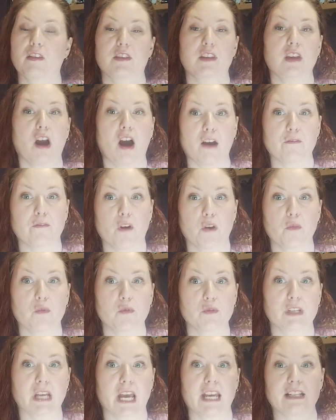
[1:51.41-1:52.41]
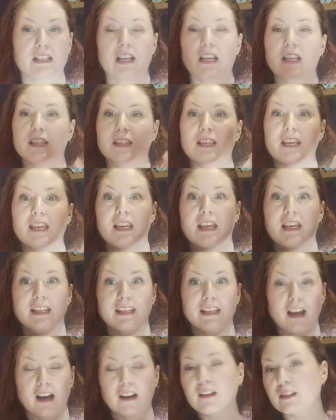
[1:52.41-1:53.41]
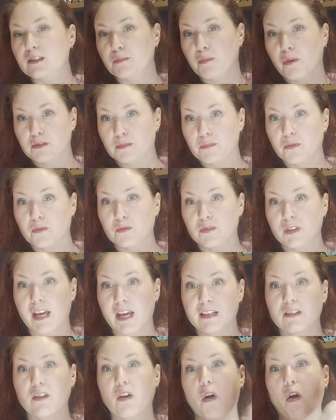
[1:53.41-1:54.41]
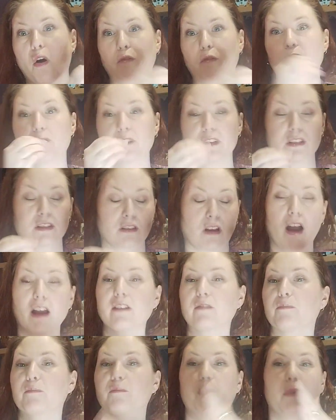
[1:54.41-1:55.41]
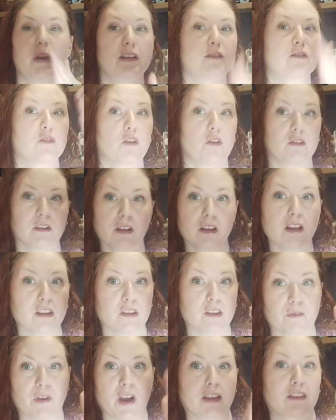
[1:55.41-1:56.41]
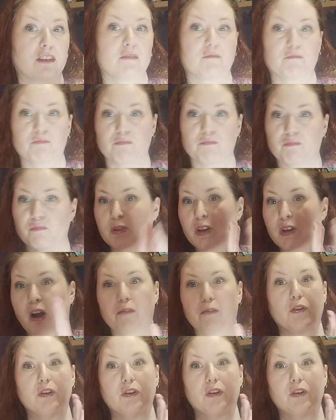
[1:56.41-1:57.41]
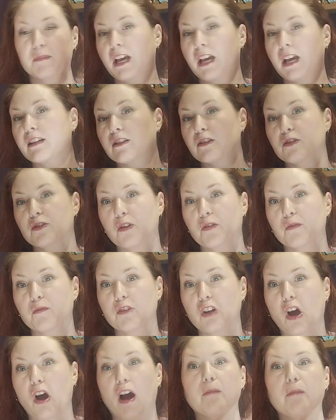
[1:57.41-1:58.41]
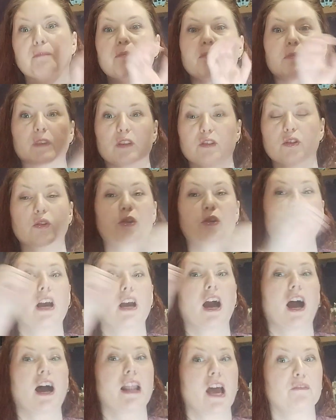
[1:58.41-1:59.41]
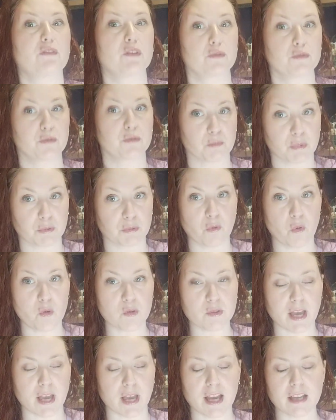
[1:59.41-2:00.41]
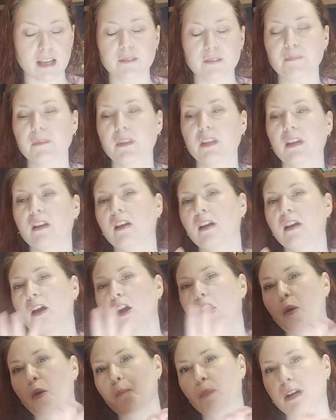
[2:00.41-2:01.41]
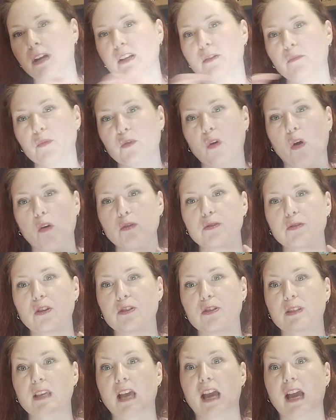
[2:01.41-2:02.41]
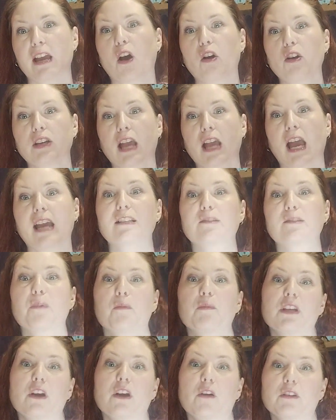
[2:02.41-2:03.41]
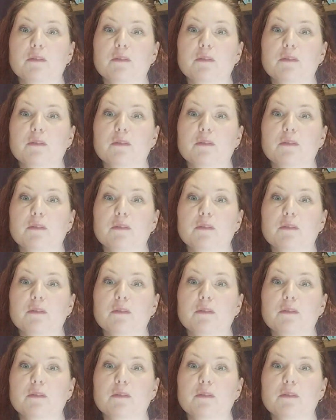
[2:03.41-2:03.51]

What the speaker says: the iPhone will date the youngest possible date of the site based on the fact that the iPhone comes out at a certain time, so you can't have it from before that. But it will also say, okay, it's probably going